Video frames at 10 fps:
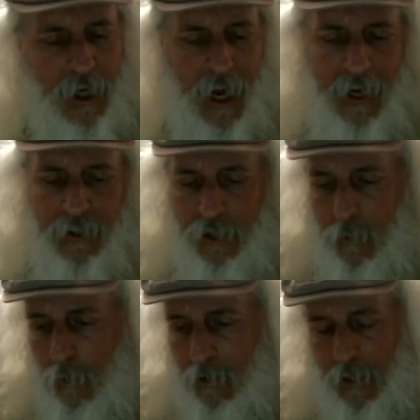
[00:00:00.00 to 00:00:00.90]
eyes, and you
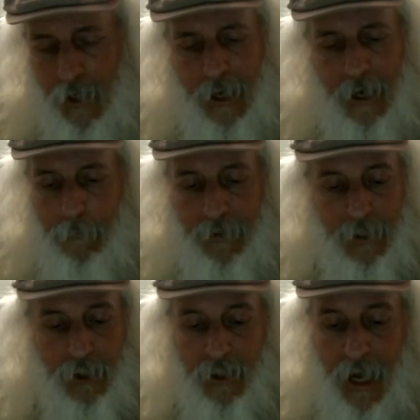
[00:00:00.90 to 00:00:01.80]
work on. But
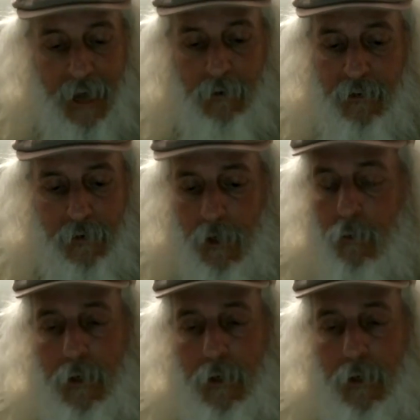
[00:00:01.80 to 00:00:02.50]
this thing, I don't even know what